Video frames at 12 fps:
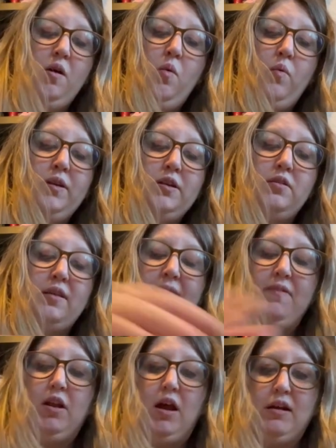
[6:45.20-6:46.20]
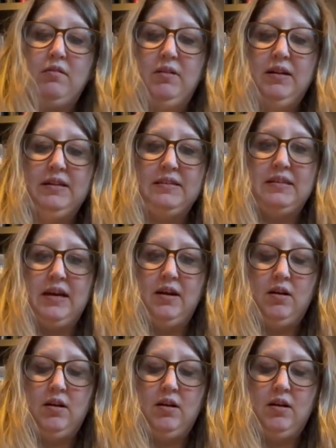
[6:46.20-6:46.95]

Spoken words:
We don't have a lot of real estate.